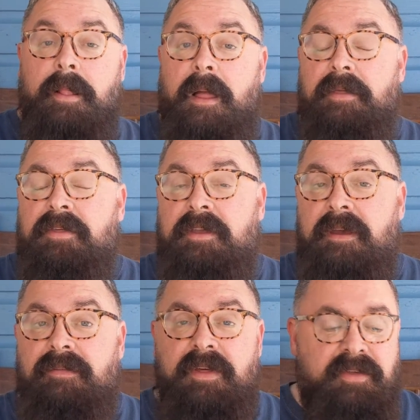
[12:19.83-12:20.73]
Let's
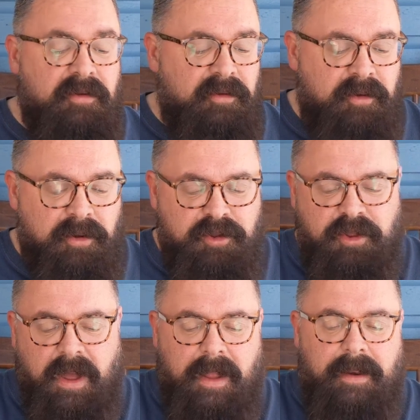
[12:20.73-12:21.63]
give this a good
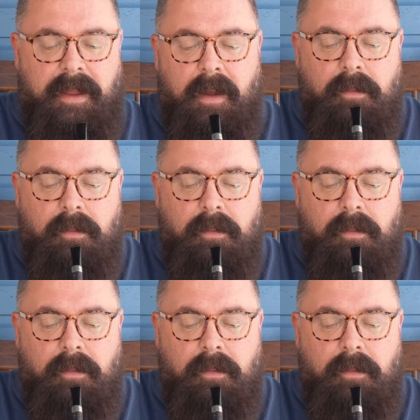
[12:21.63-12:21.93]
shot now.